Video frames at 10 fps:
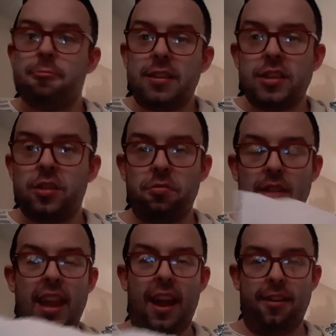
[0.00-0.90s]
means I don't
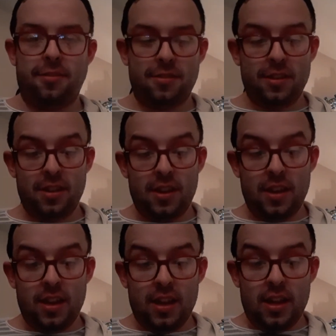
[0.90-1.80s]
care.
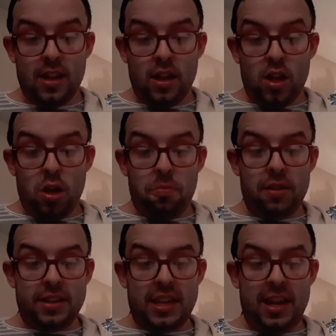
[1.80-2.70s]

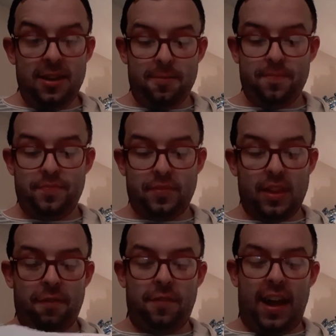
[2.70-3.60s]
Pretty,
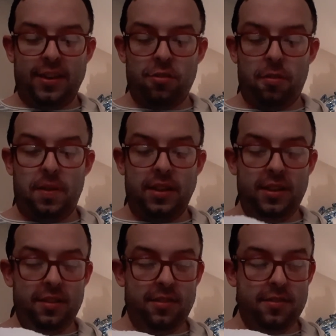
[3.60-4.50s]
fact or
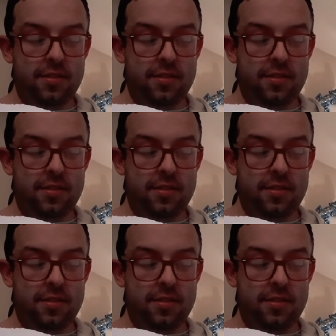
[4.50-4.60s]
opinion.